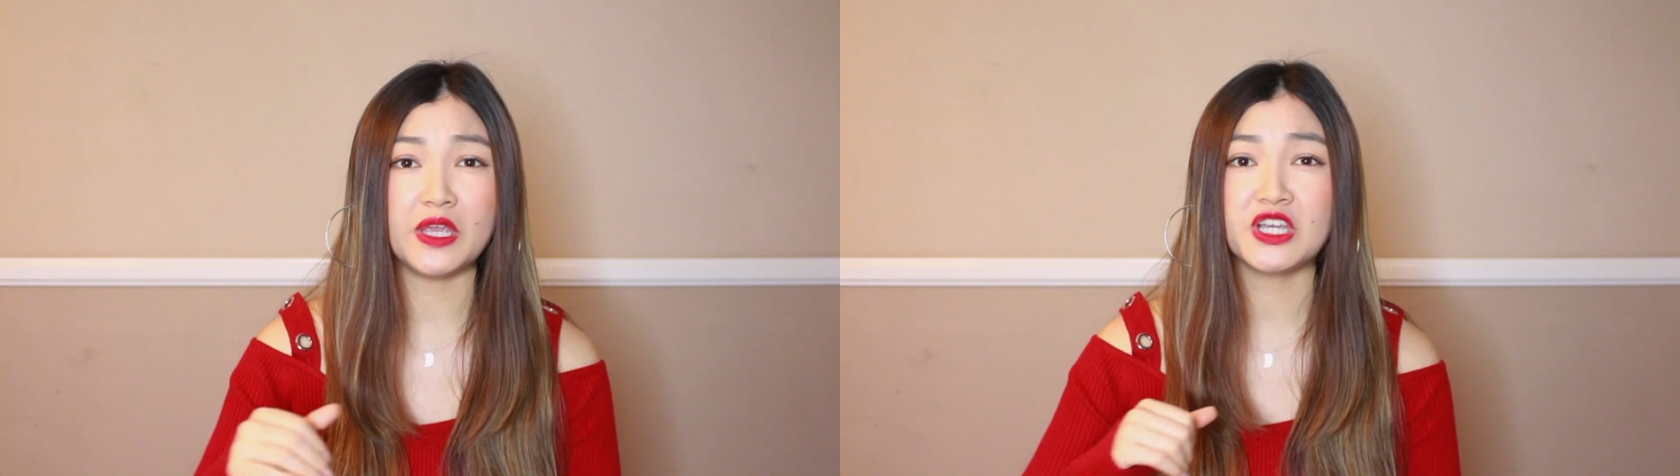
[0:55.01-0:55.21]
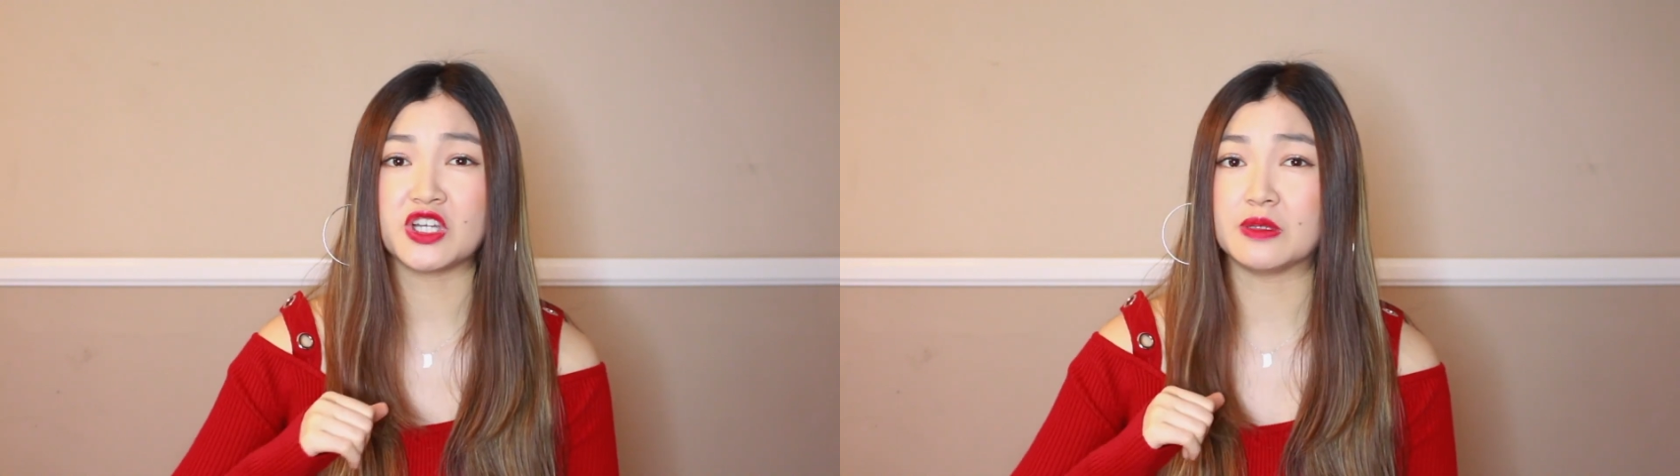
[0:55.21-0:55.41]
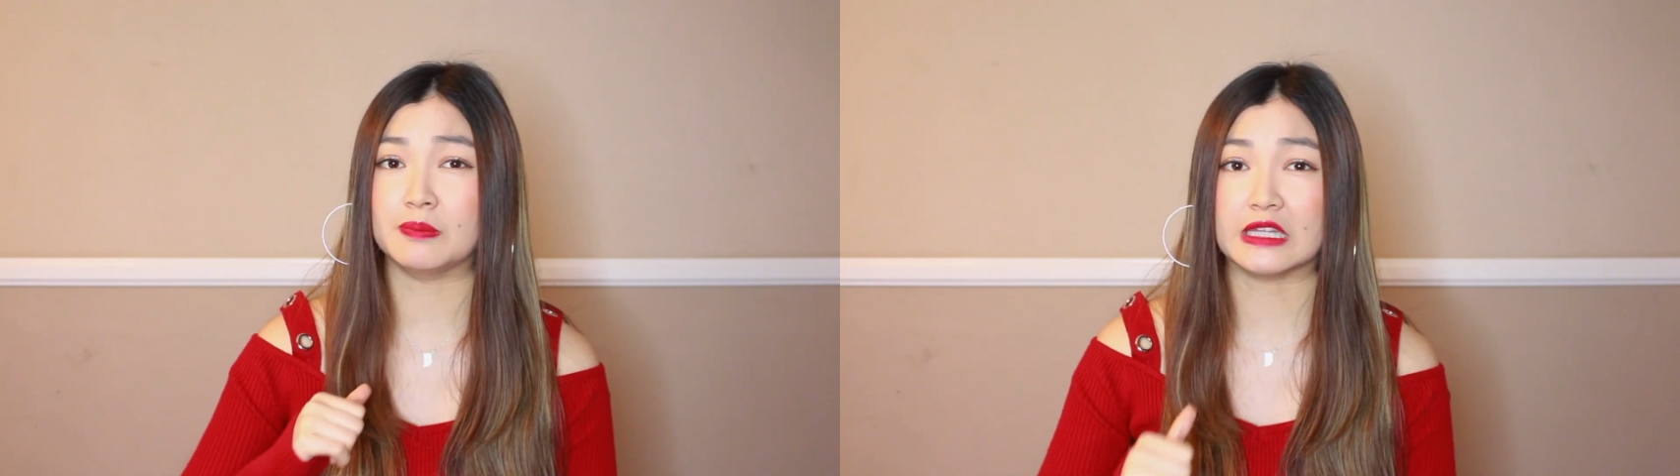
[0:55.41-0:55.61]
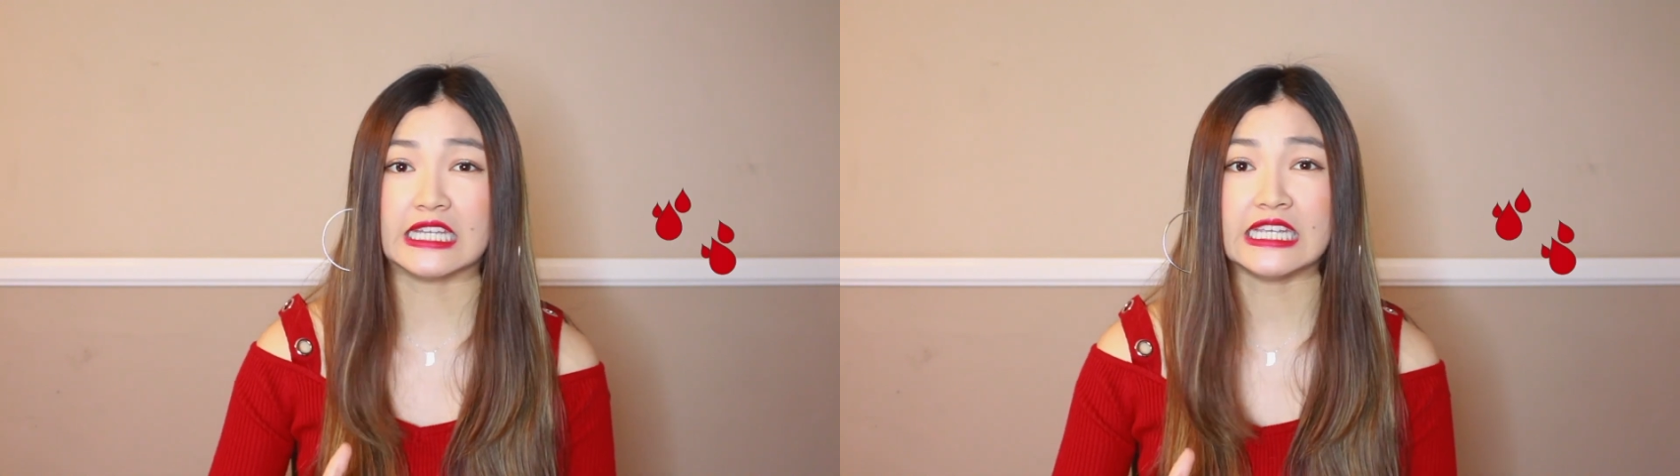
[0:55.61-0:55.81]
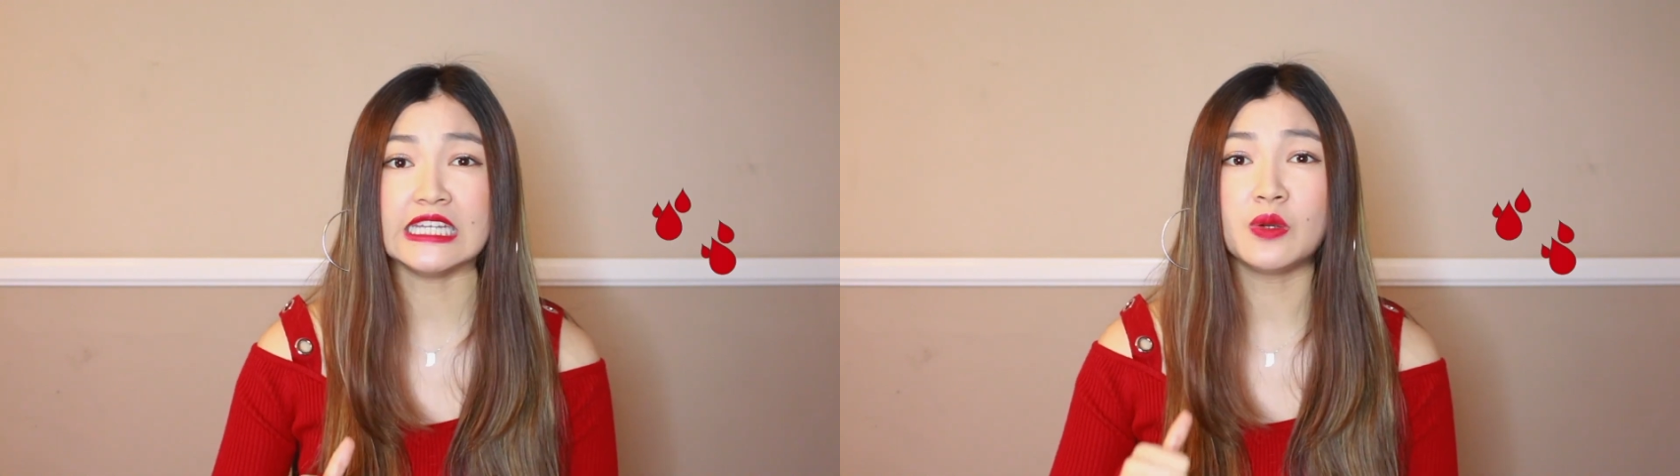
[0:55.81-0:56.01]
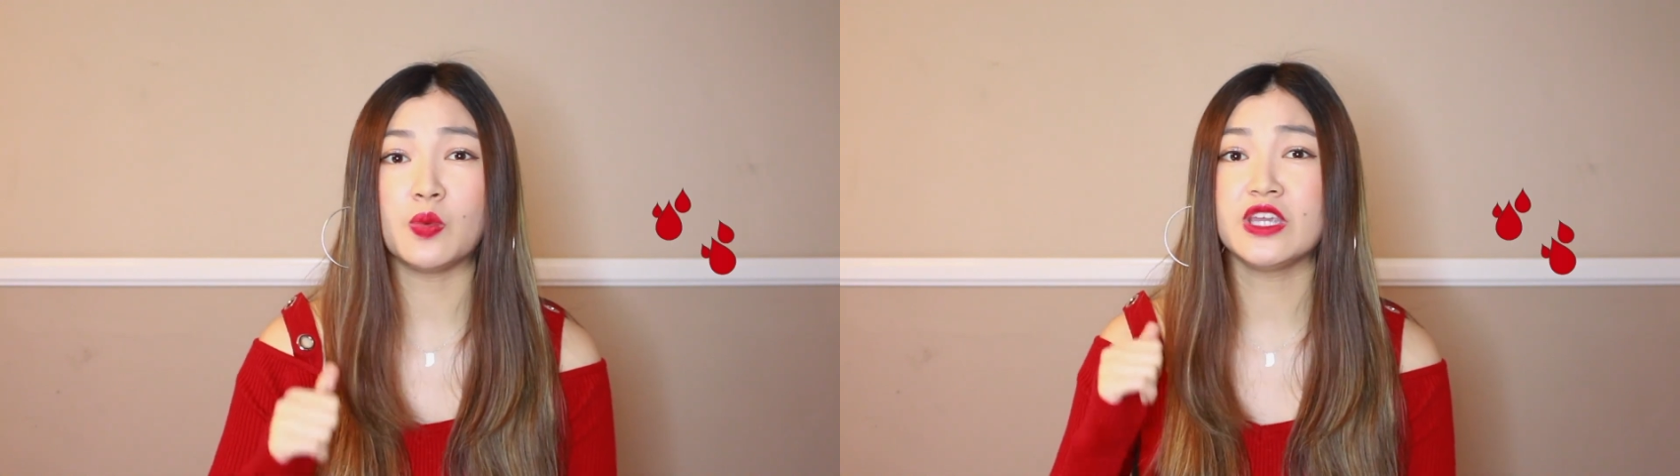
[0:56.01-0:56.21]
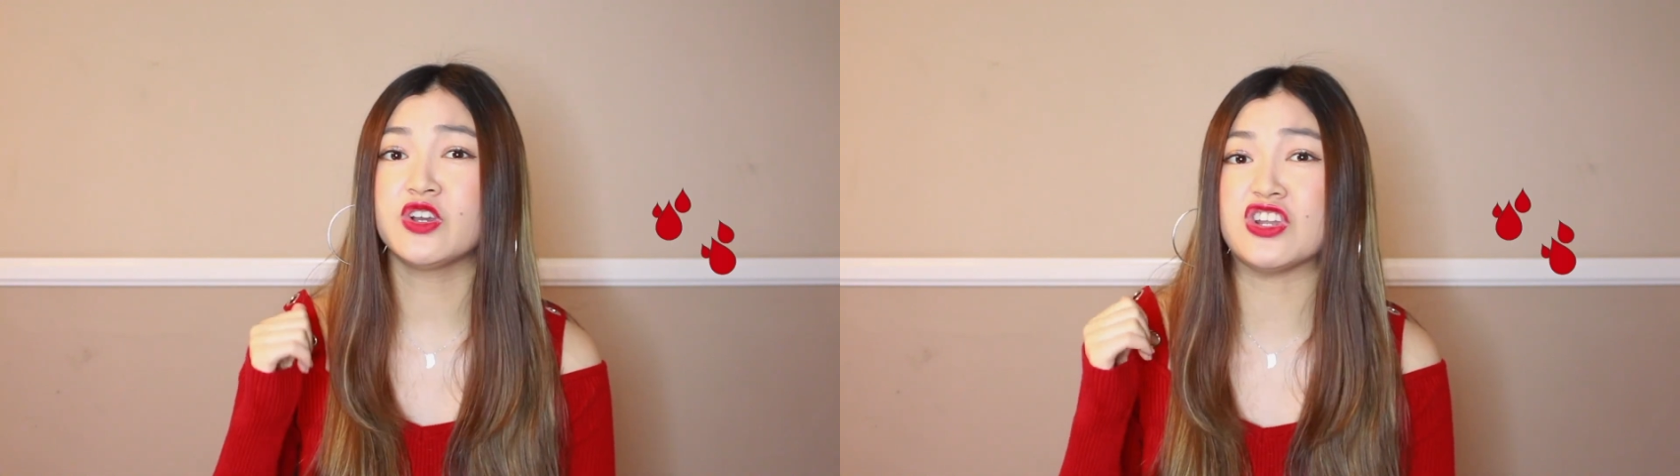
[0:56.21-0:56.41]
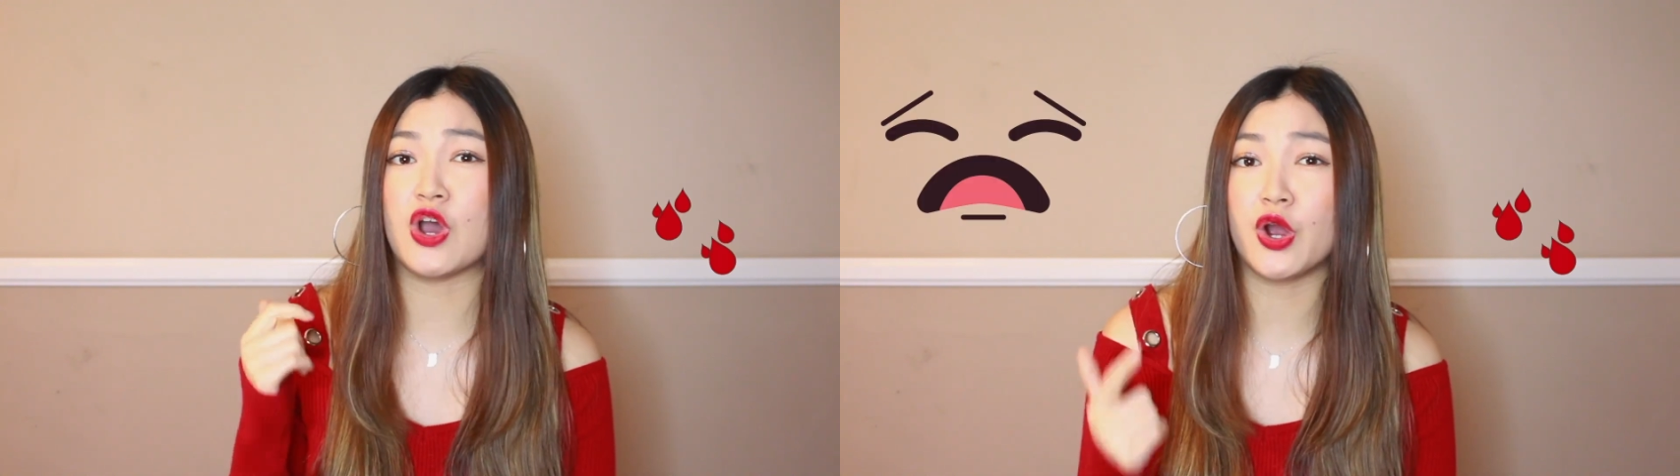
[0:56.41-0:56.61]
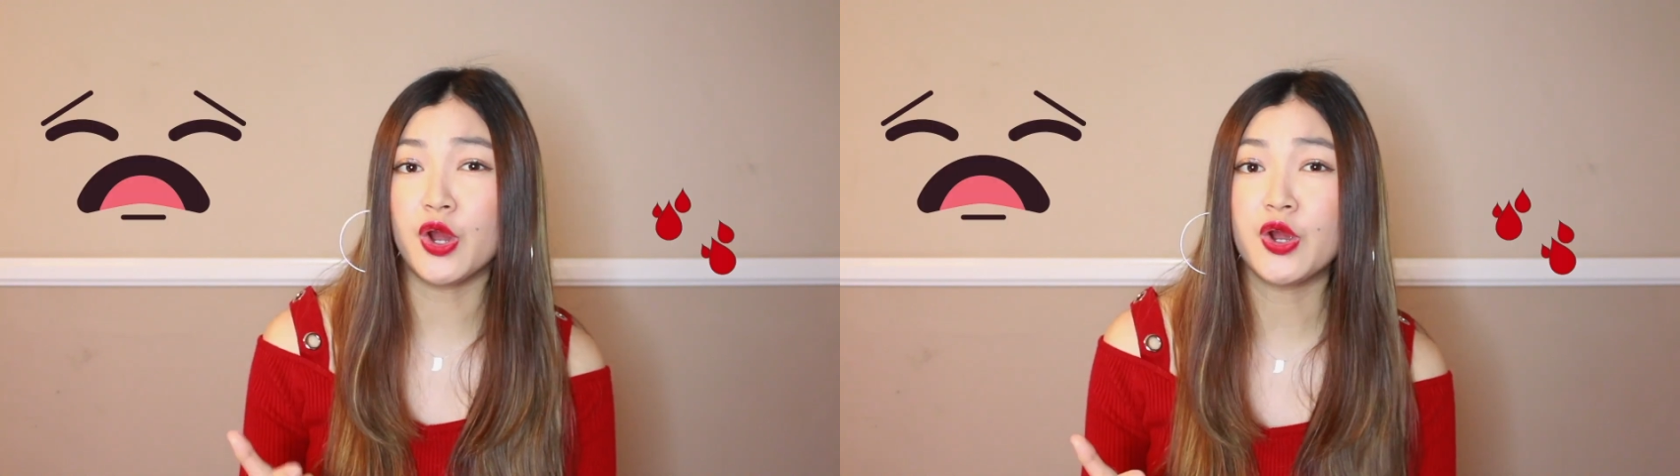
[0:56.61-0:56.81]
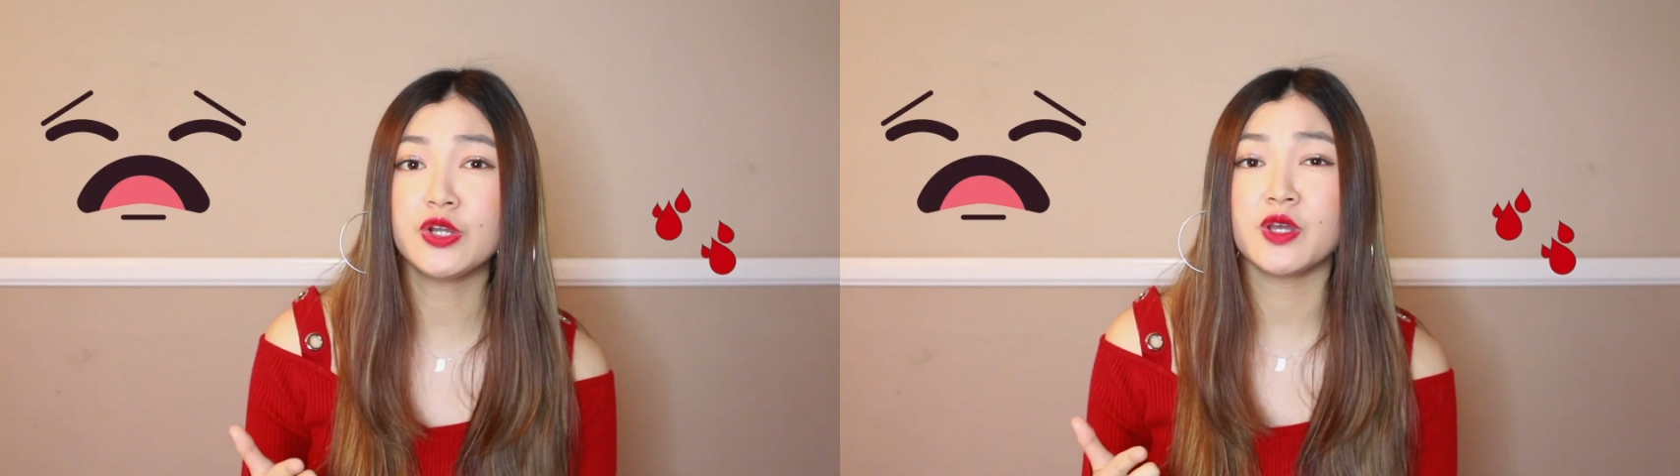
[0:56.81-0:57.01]
We could bleed, we could
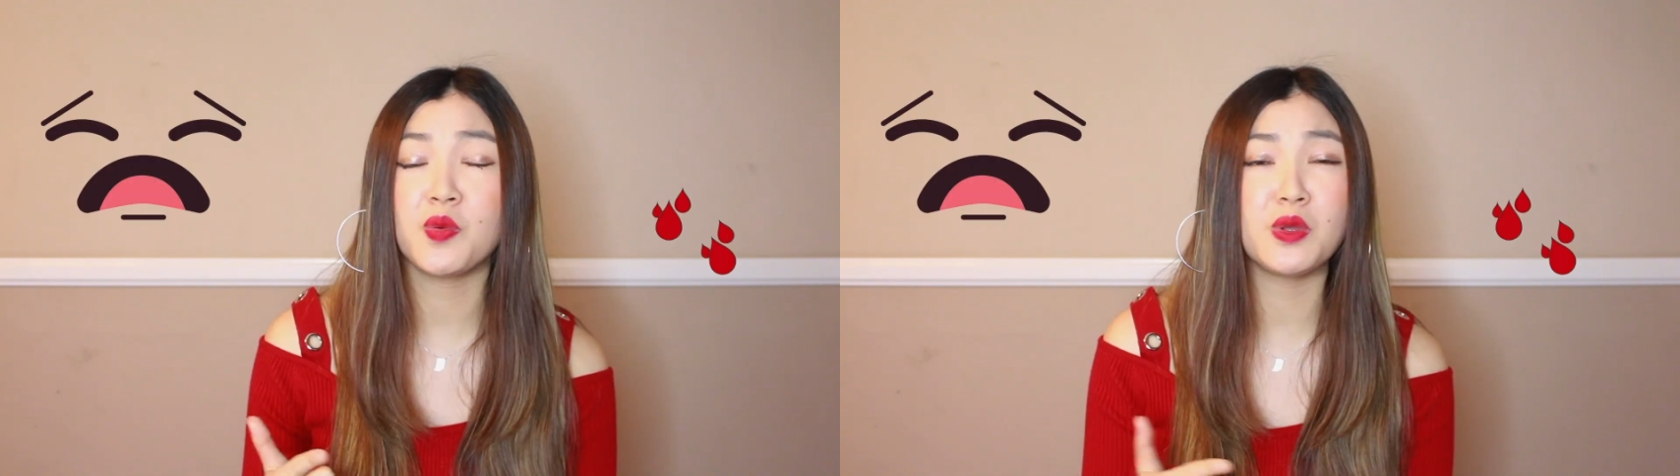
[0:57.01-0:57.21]
hurt,